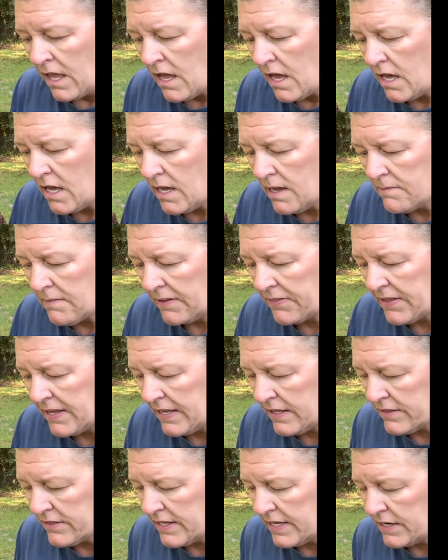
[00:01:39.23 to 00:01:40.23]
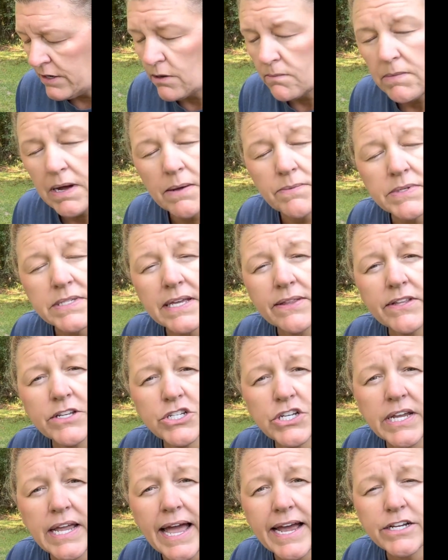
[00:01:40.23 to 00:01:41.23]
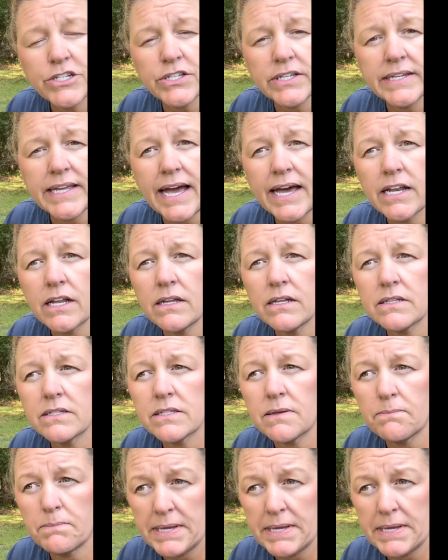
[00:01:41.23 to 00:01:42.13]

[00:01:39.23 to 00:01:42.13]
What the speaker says: I think that her mom said that she actually got some